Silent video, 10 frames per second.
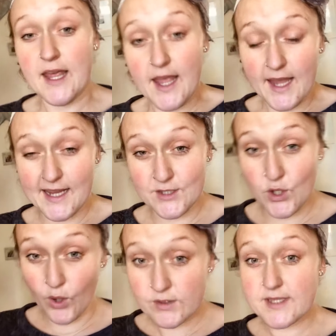is
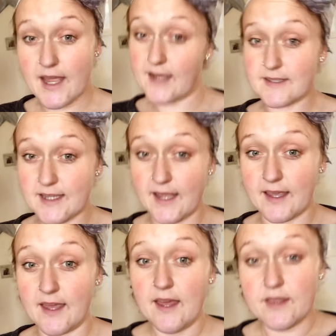contacting
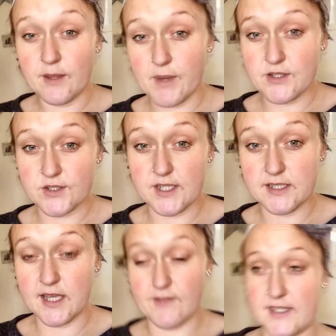the emergency
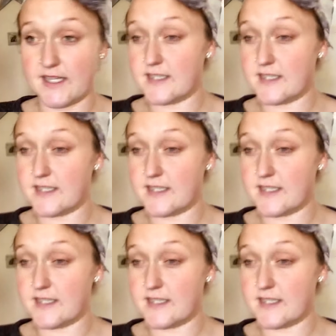services.